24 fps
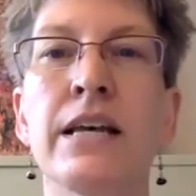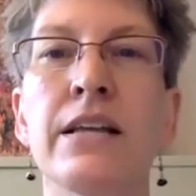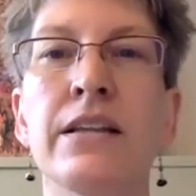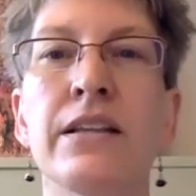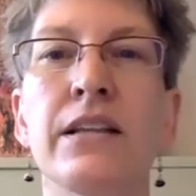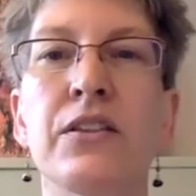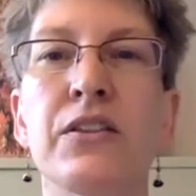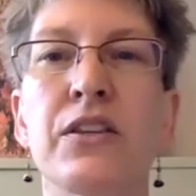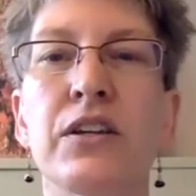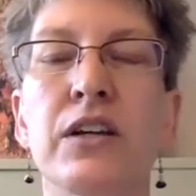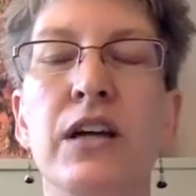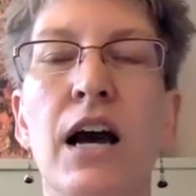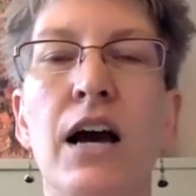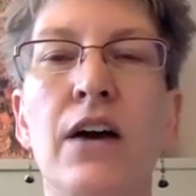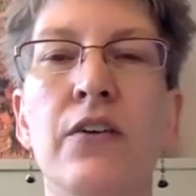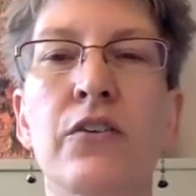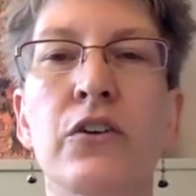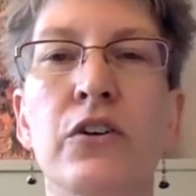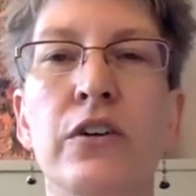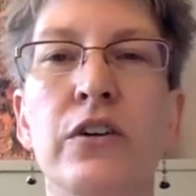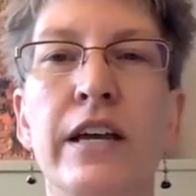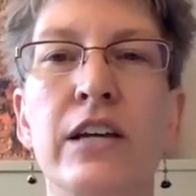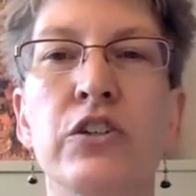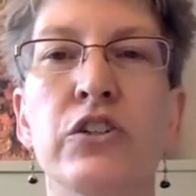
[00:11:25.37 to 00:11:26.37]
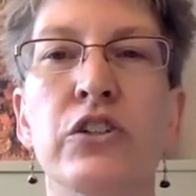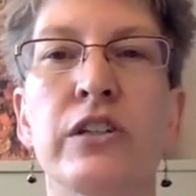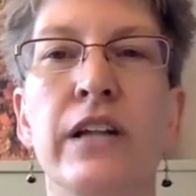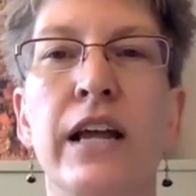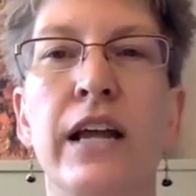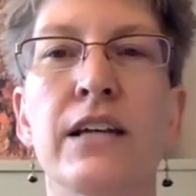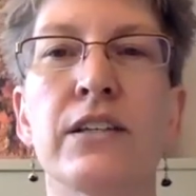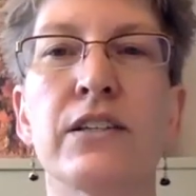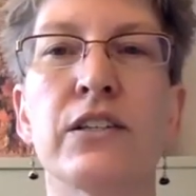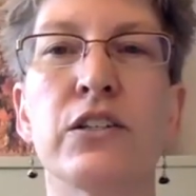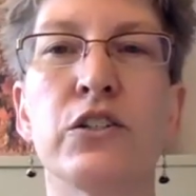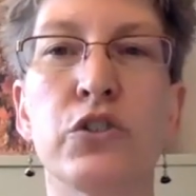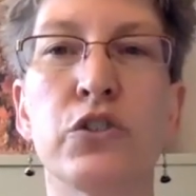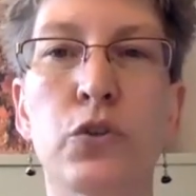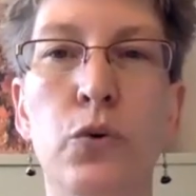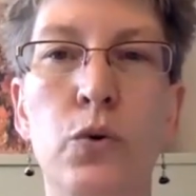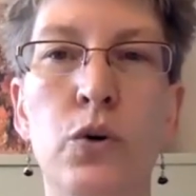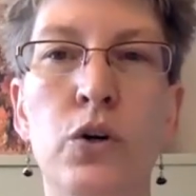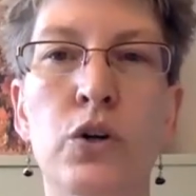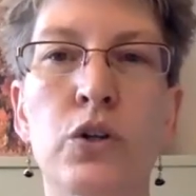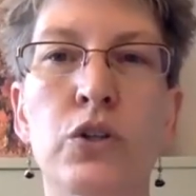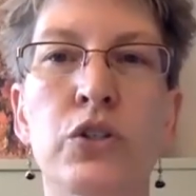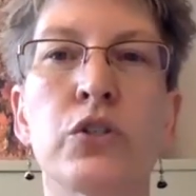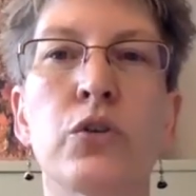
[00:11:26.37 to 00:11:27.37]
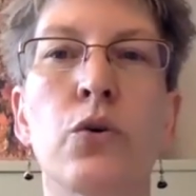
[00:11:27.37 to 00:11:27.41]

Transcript: that the congregation has endorsed